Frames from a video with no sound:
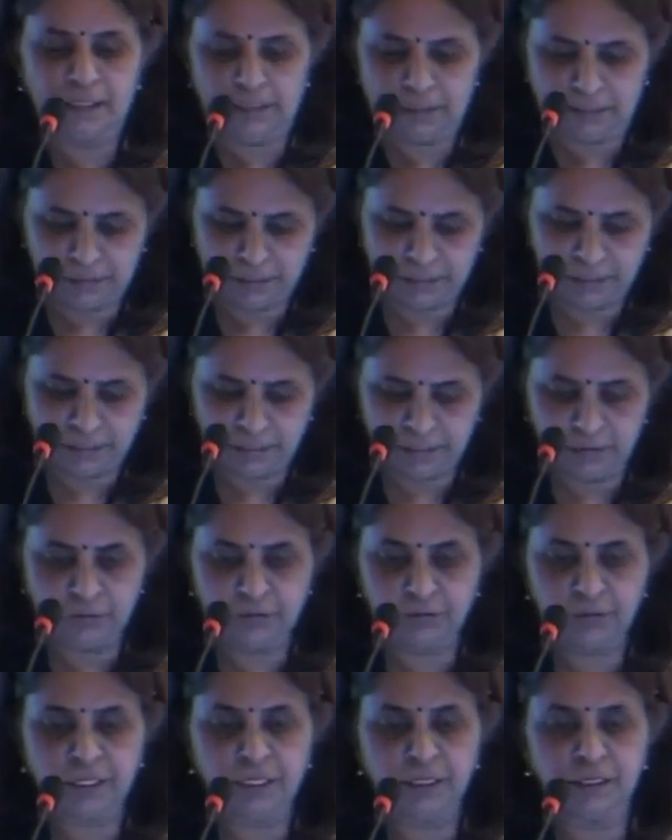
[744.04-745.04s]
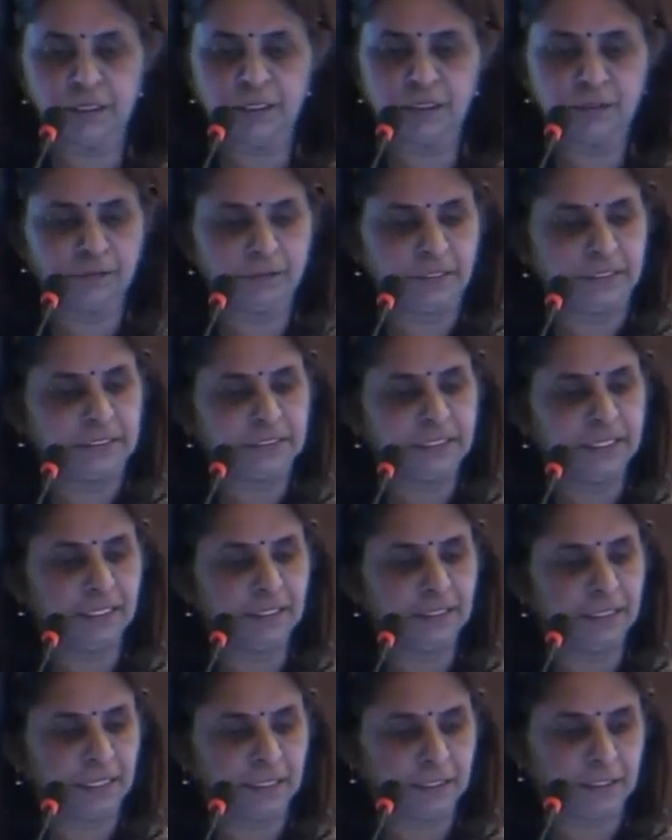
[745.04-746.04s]
Here you can see
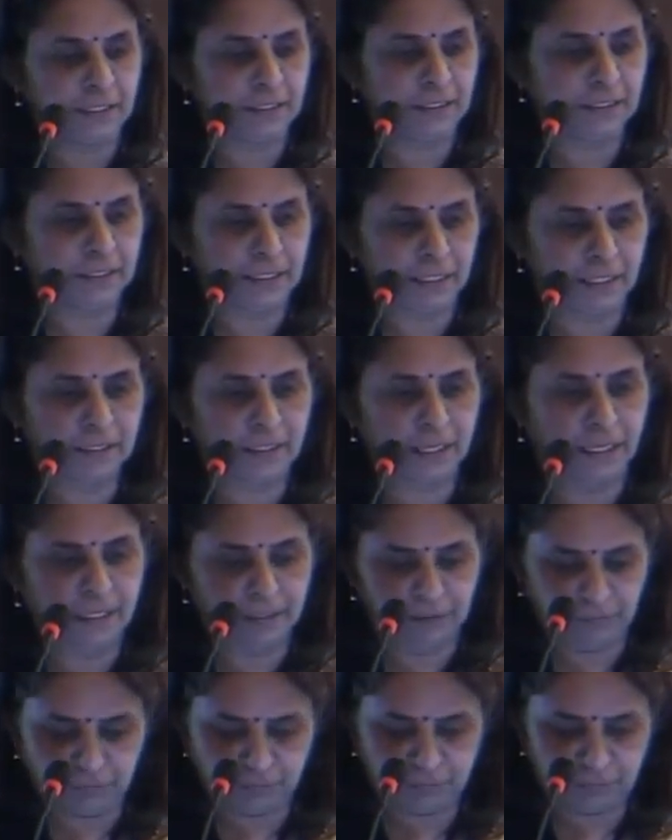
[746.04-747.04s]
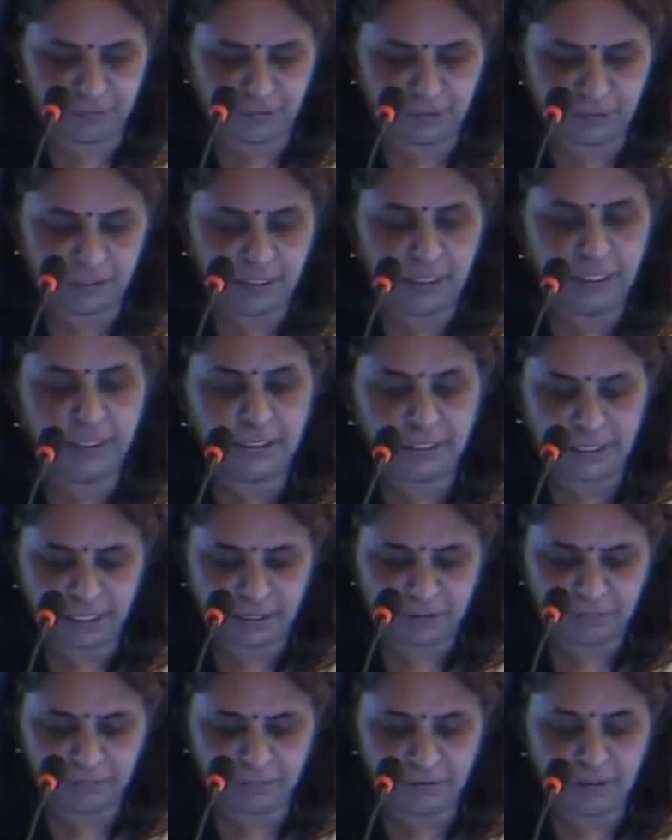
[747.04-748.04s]
that they
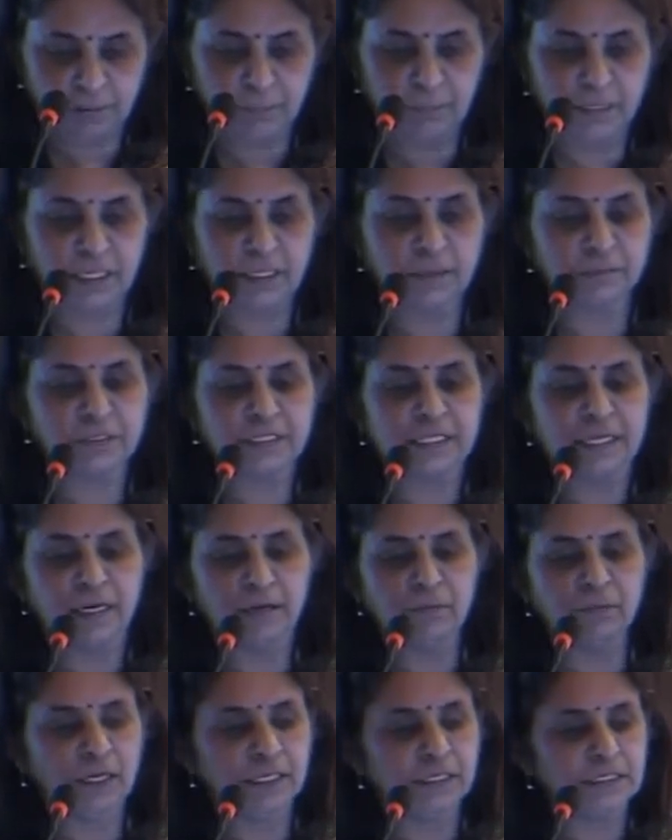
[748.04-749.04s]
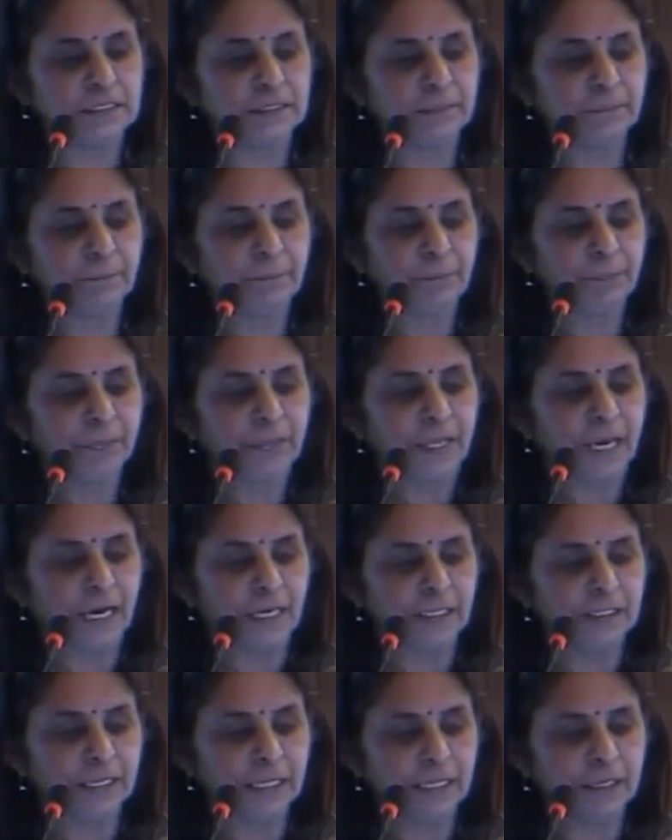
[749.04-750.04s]
have medium scale ones,
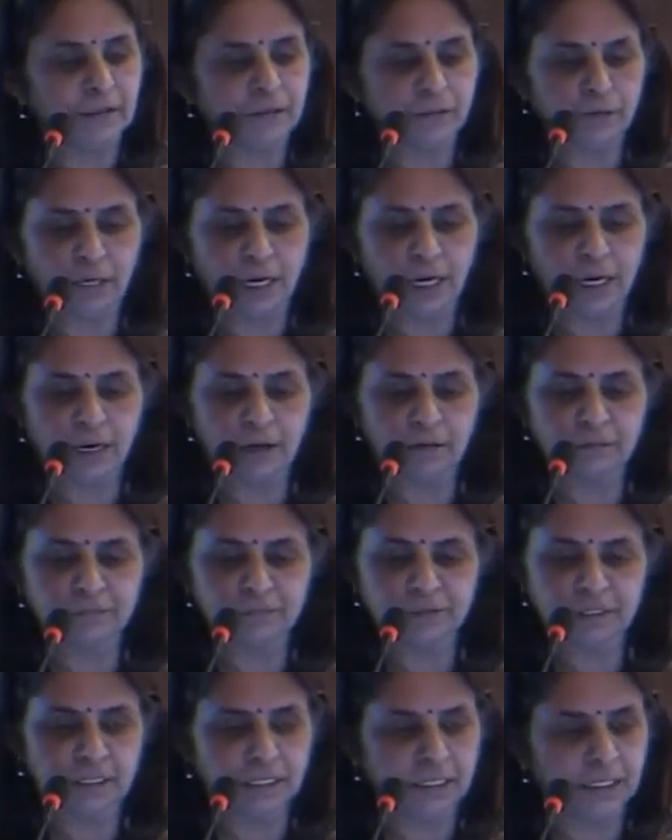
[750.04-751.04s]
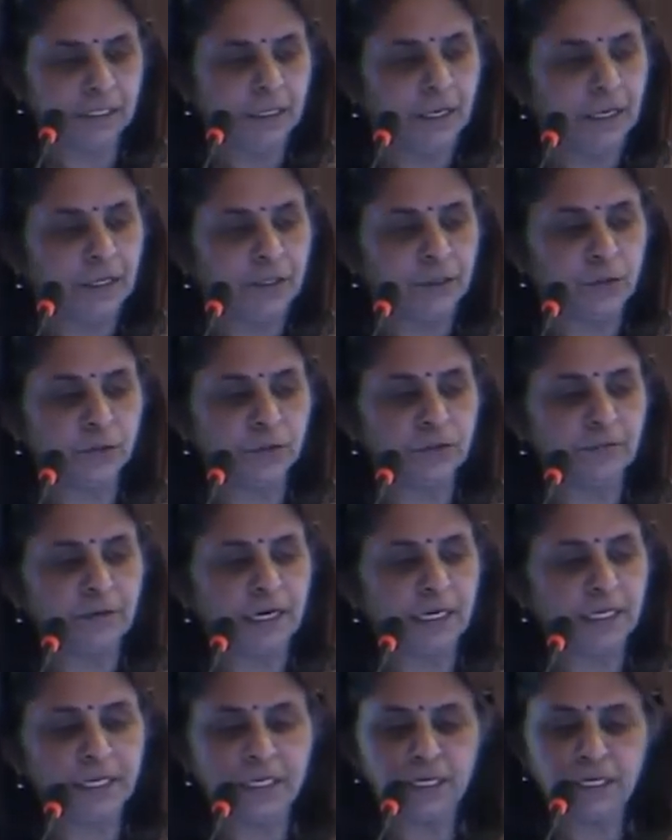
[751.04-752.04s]
and then you have the
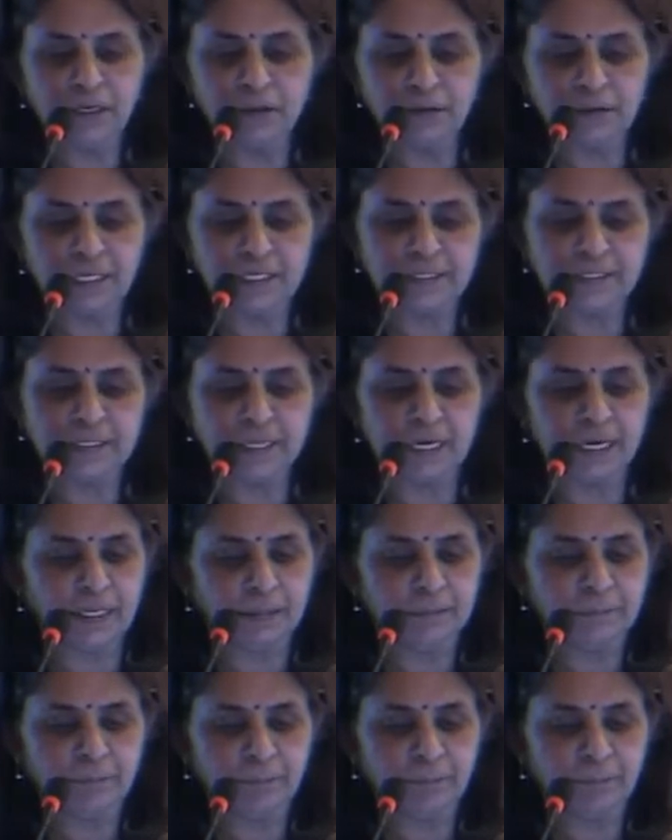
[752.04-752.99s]
one in Indonesia